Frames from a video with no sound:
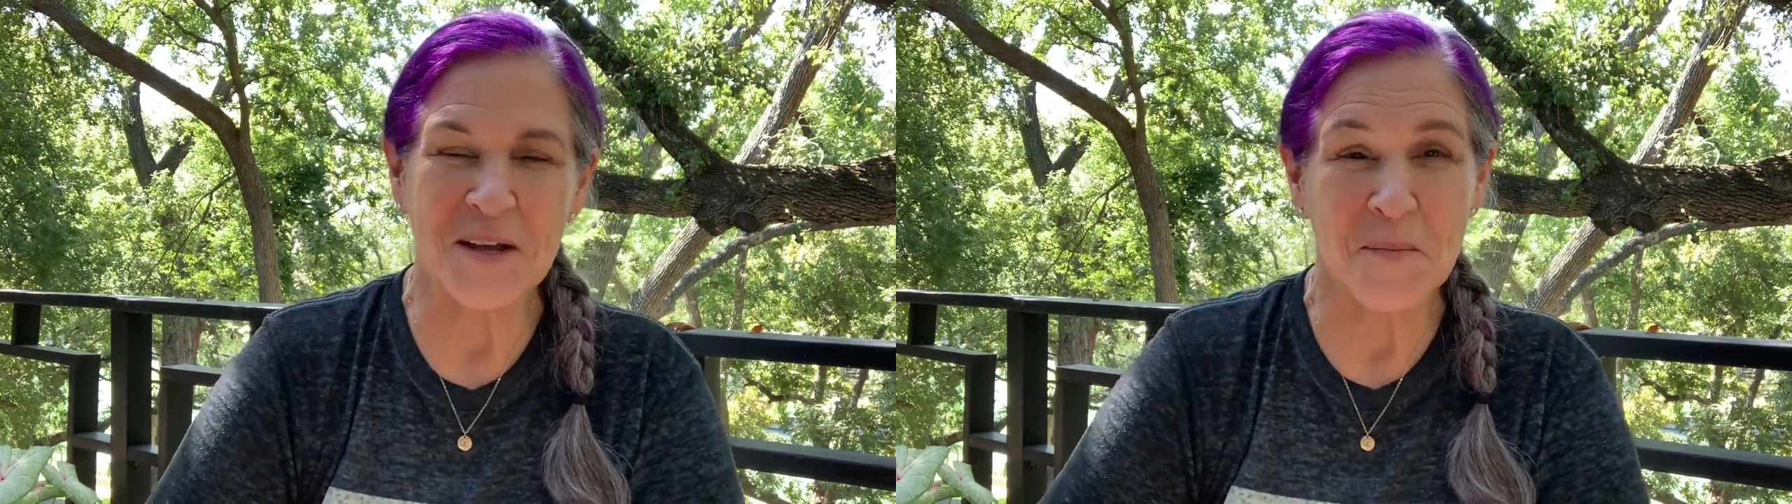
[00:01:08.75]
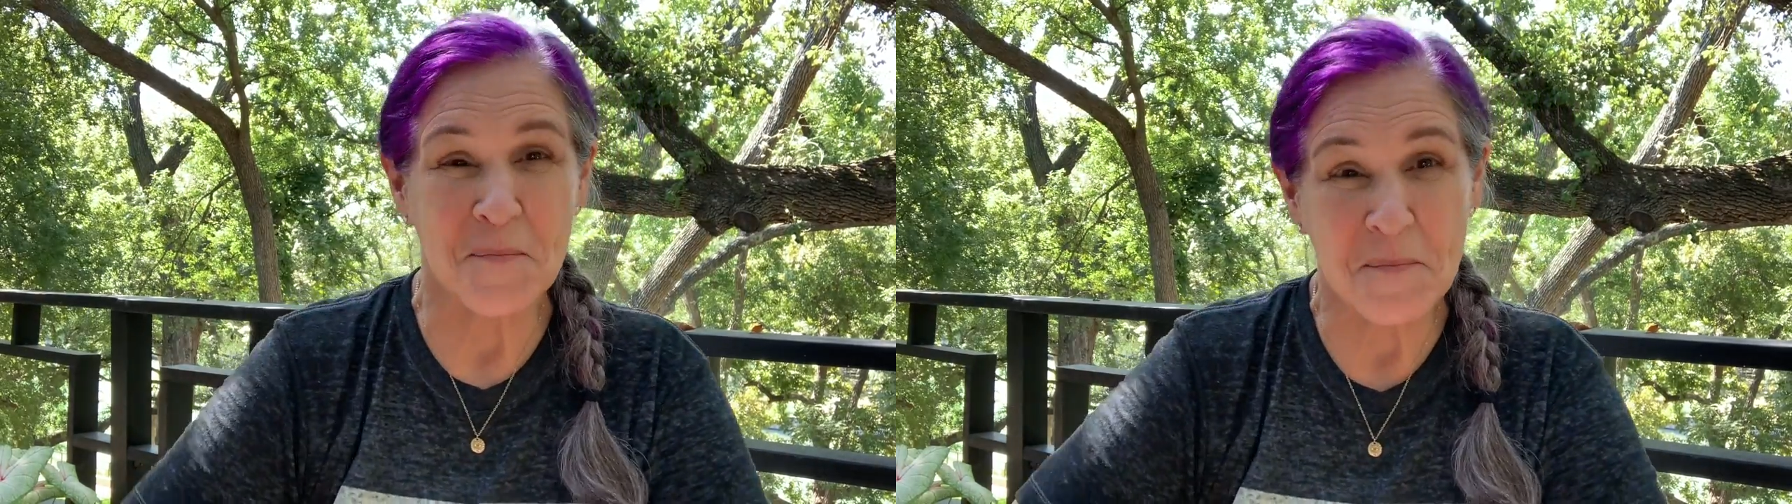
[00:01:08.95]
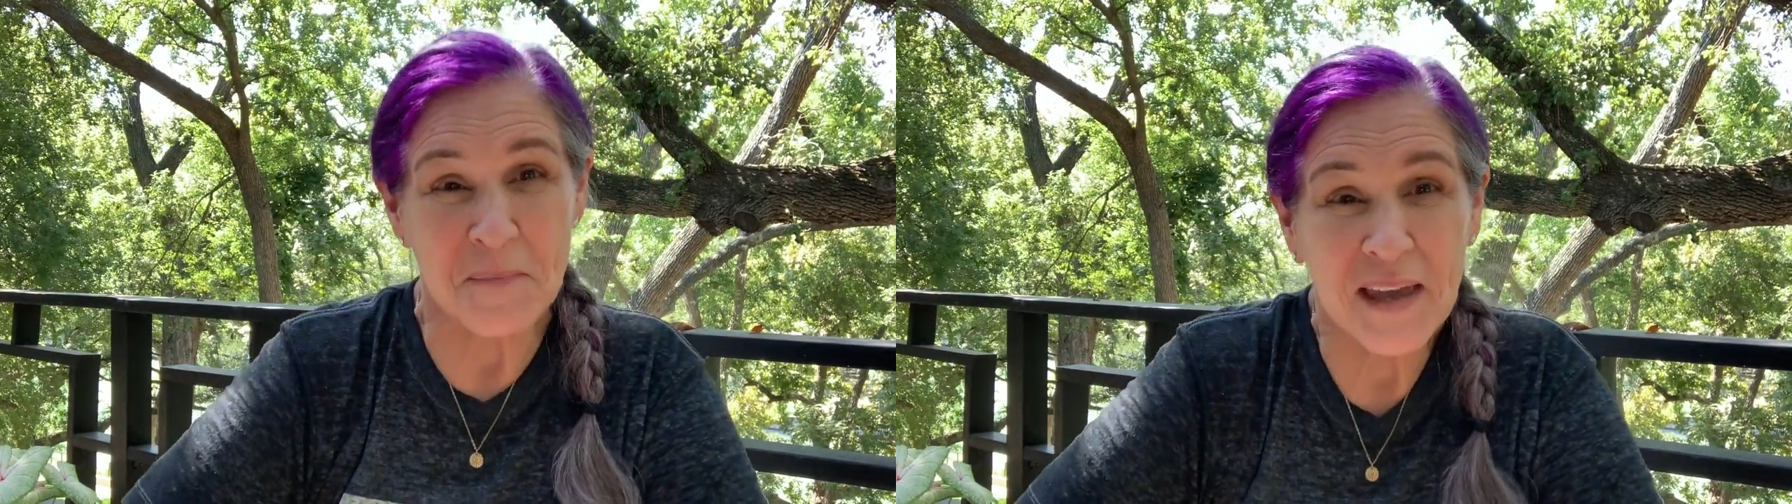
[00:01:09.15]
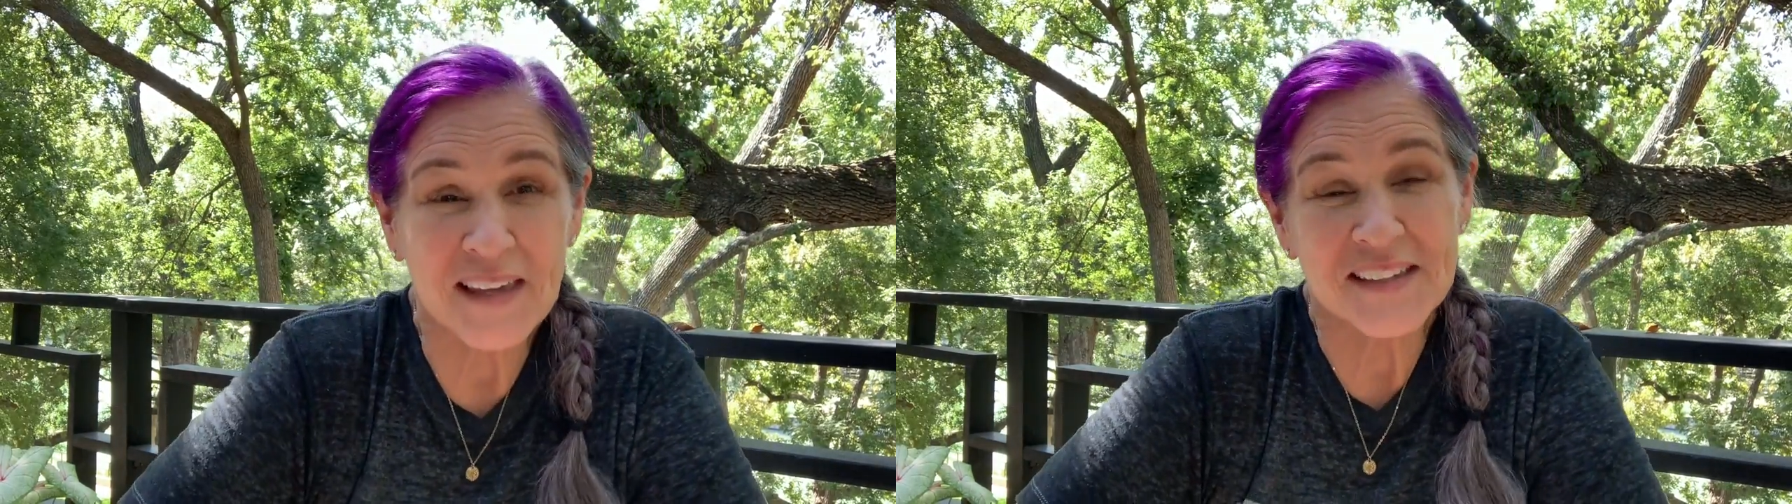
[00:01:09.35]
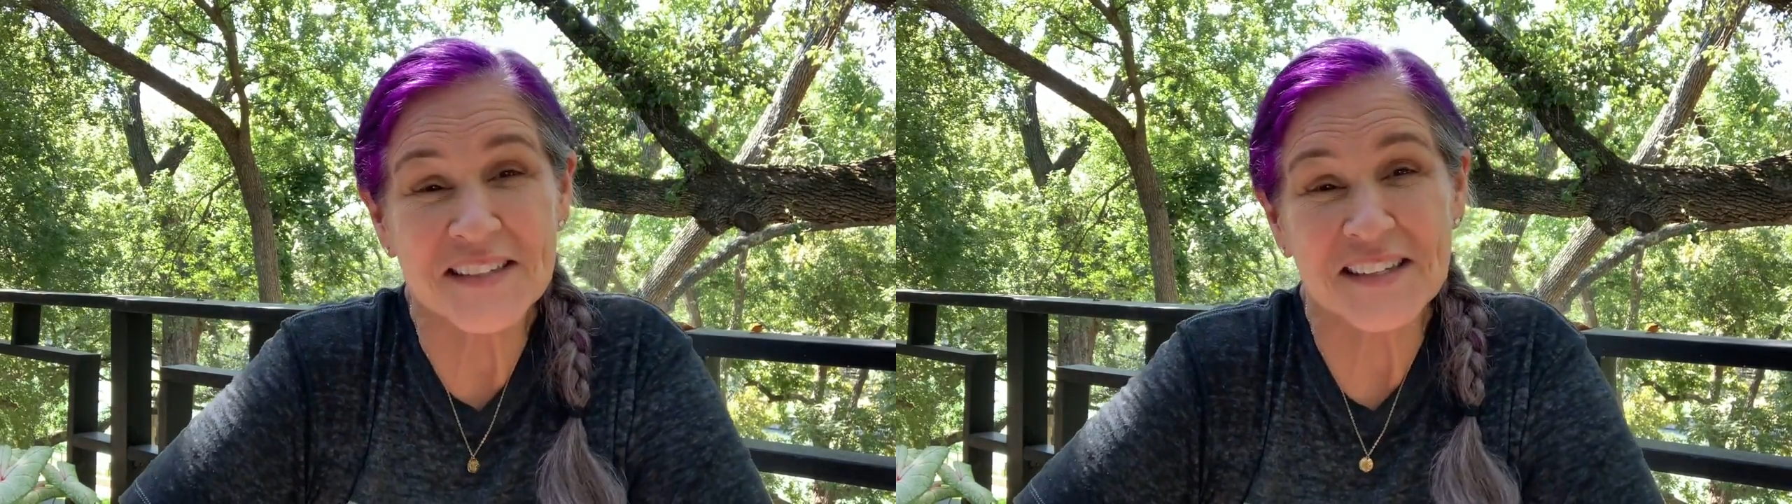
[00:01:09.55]

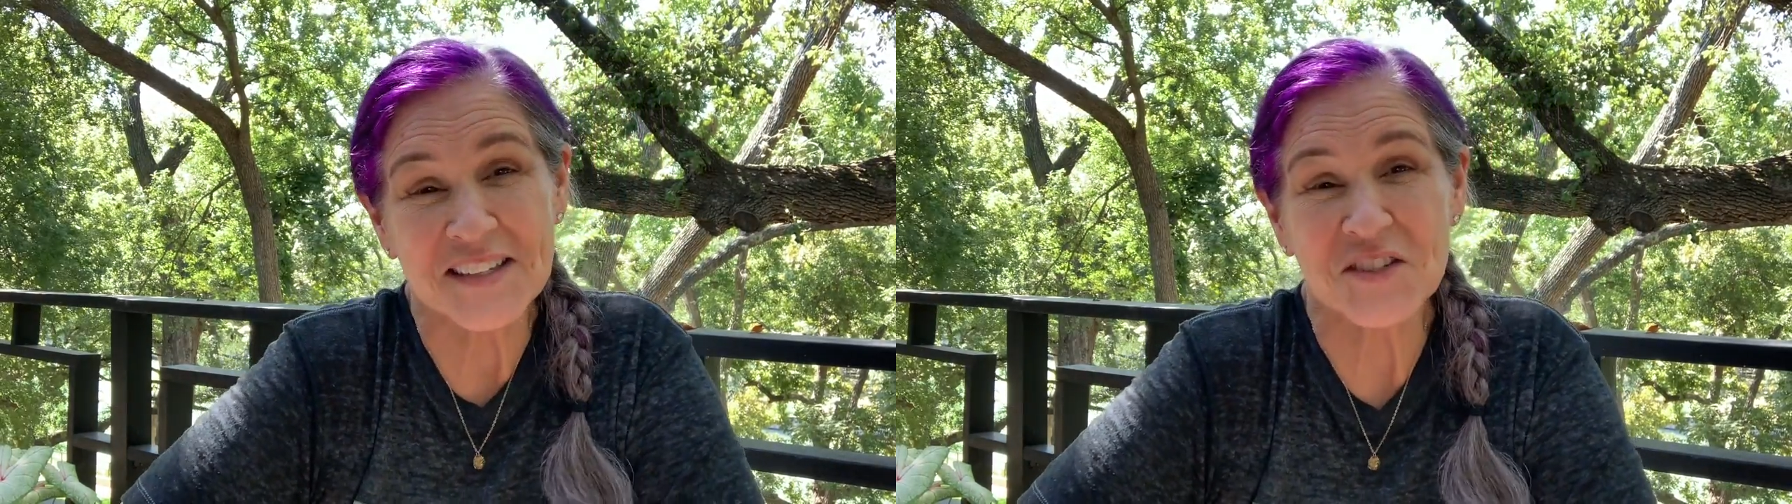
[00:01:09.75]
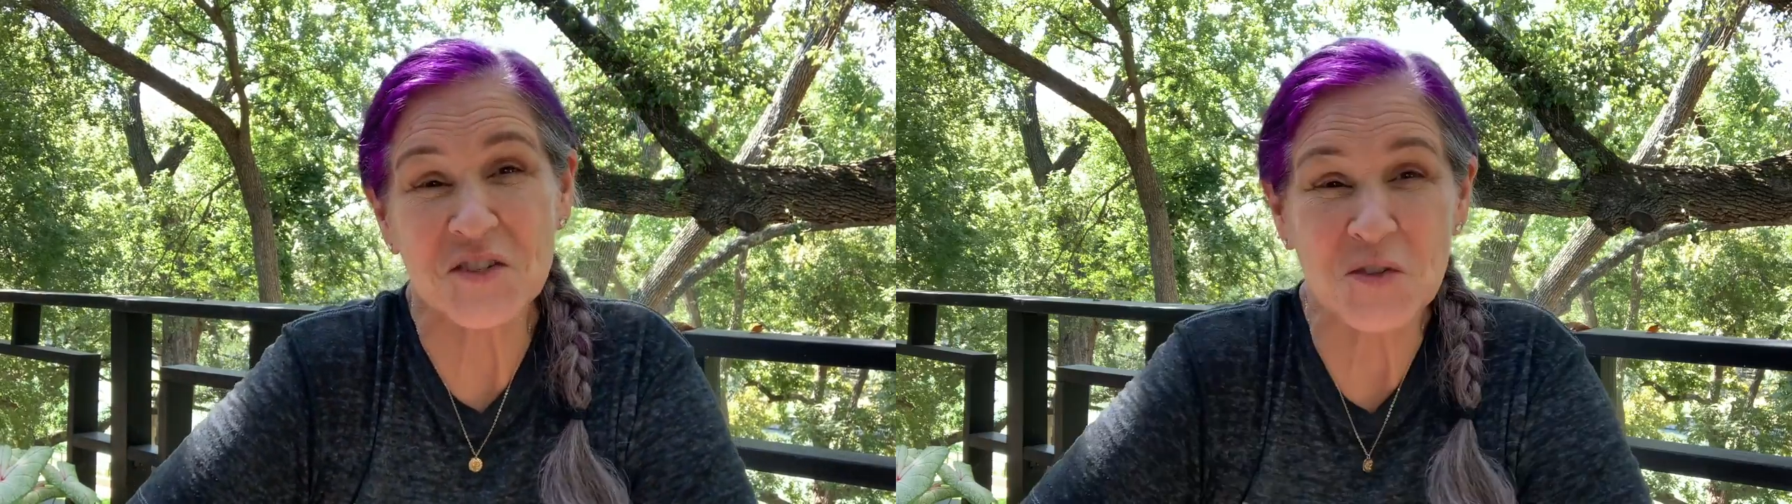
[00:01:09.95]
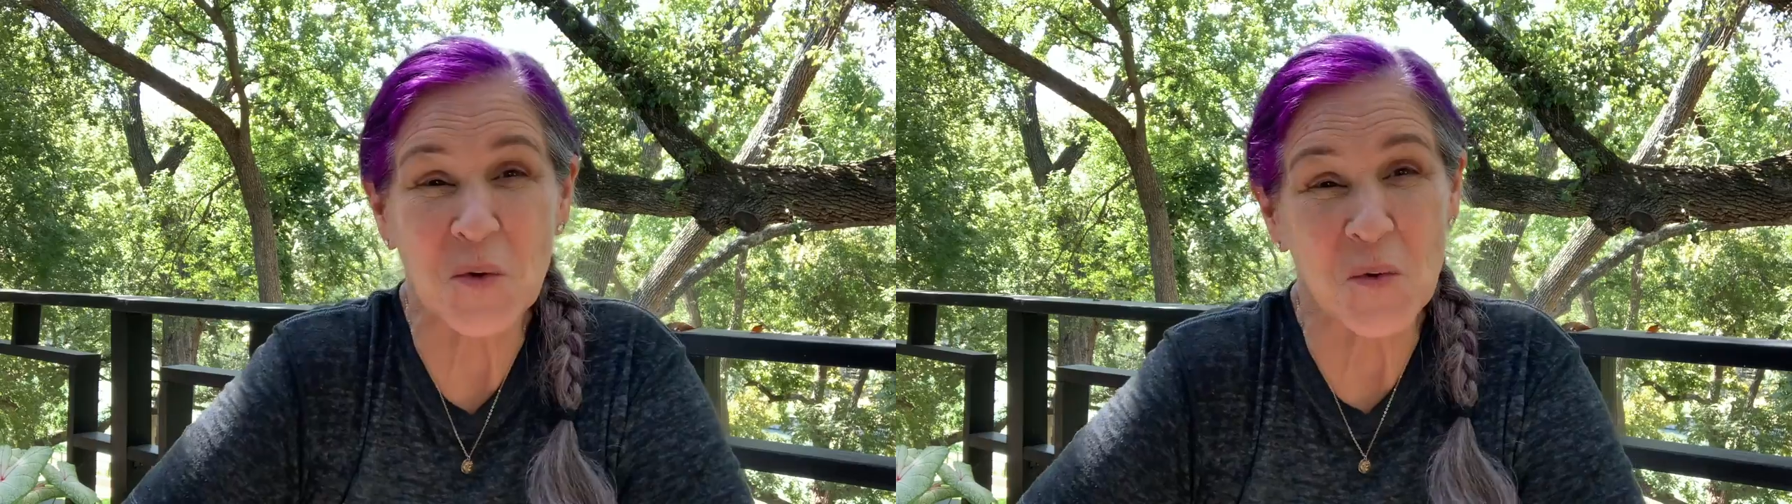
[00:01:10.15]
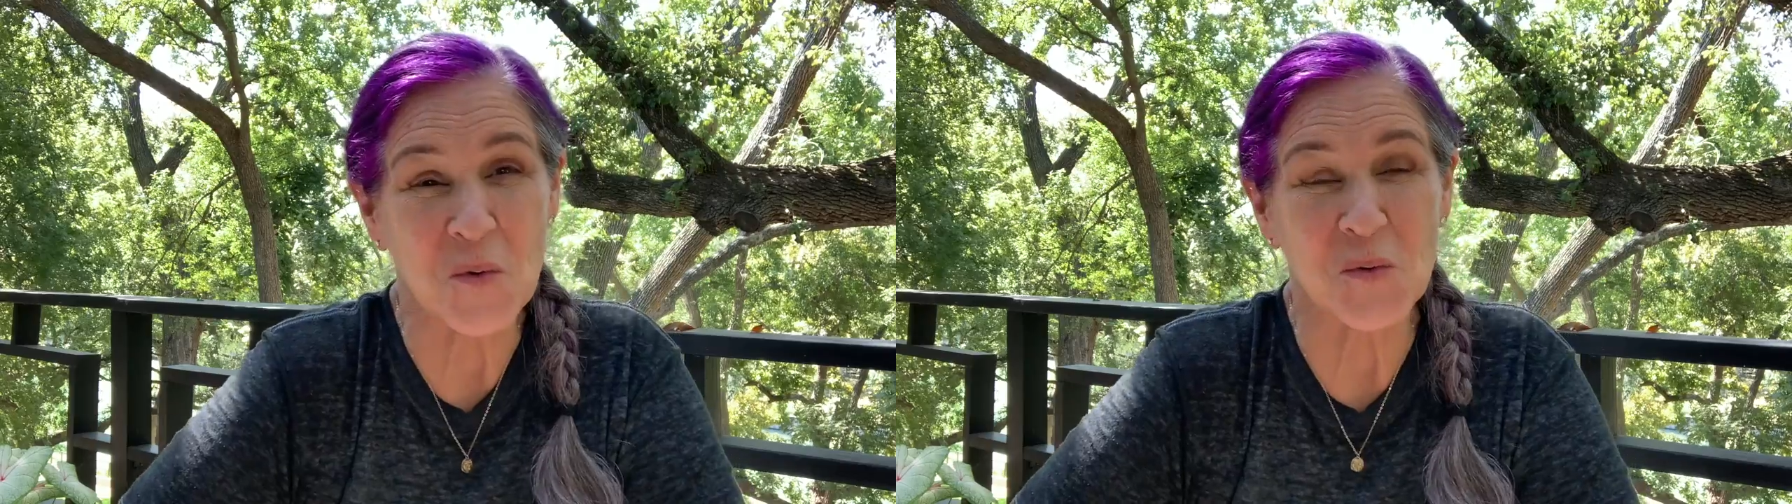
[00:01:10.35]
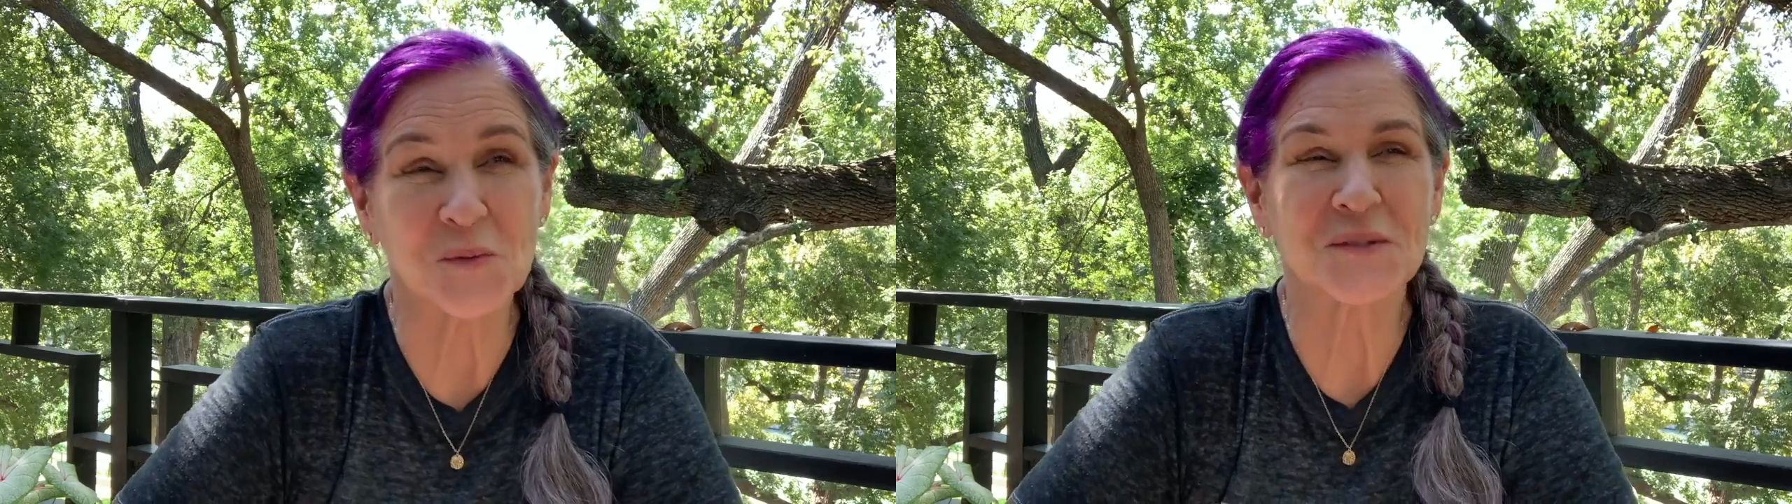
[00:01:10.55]
amazing
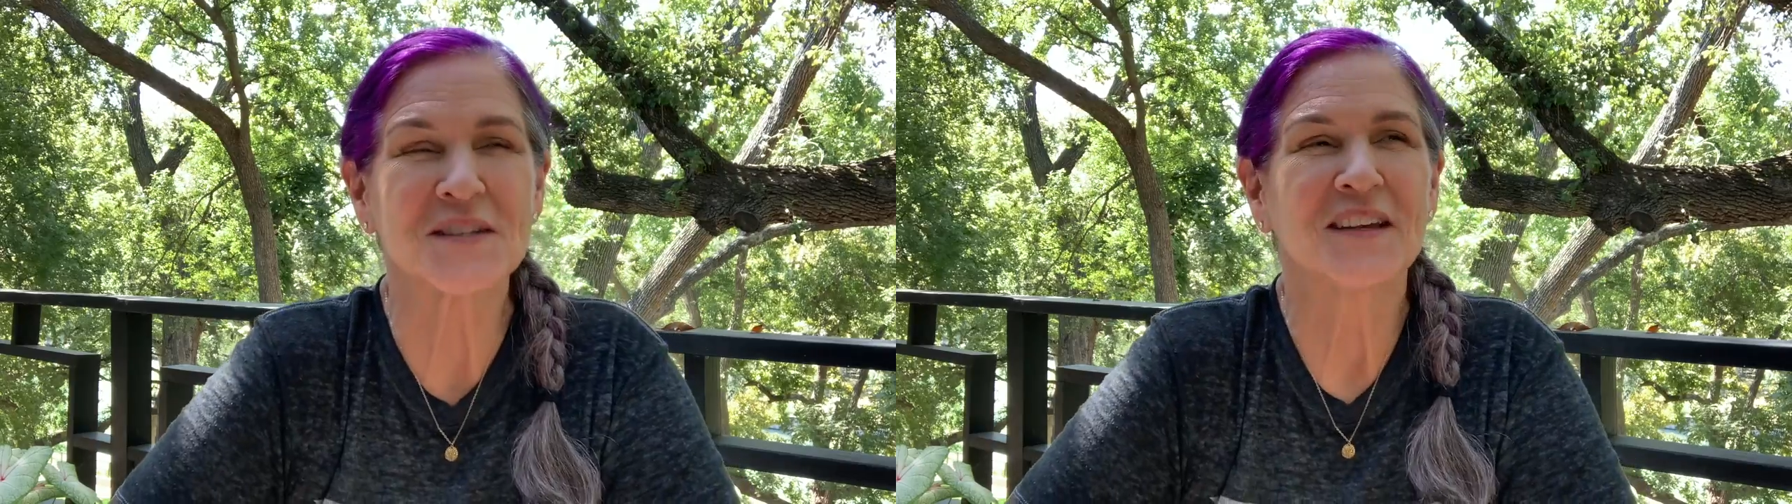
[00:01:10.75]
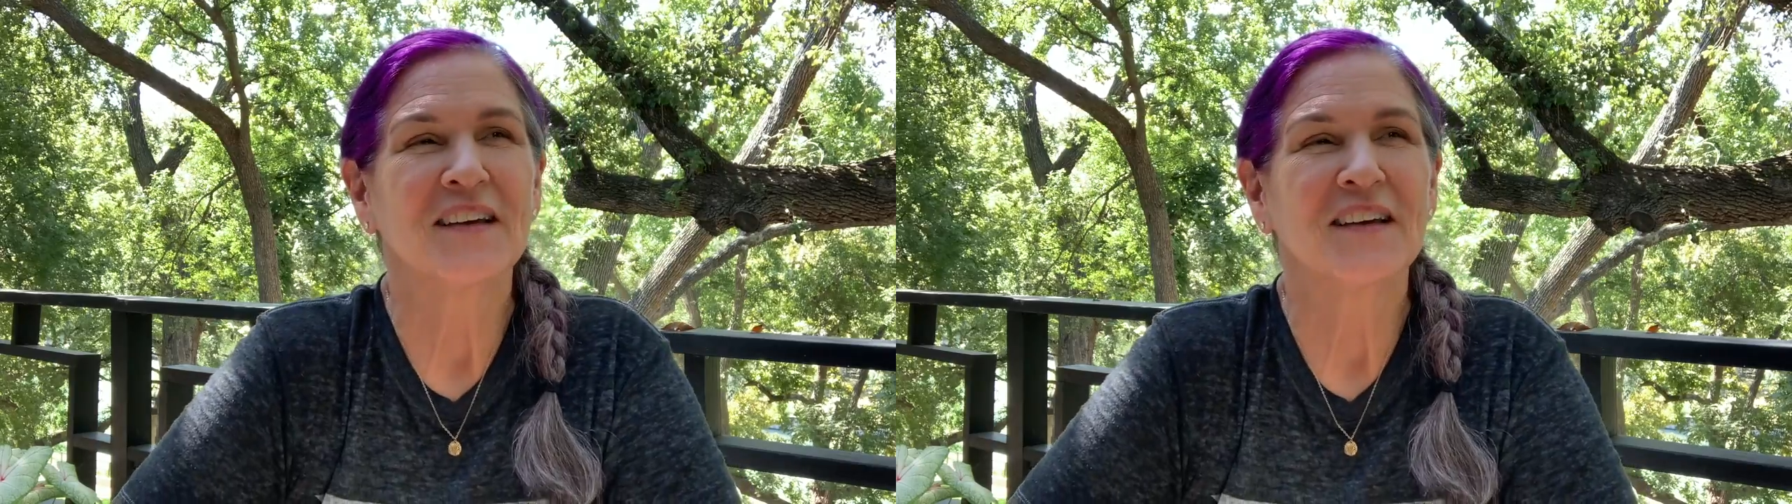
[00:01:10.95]
souls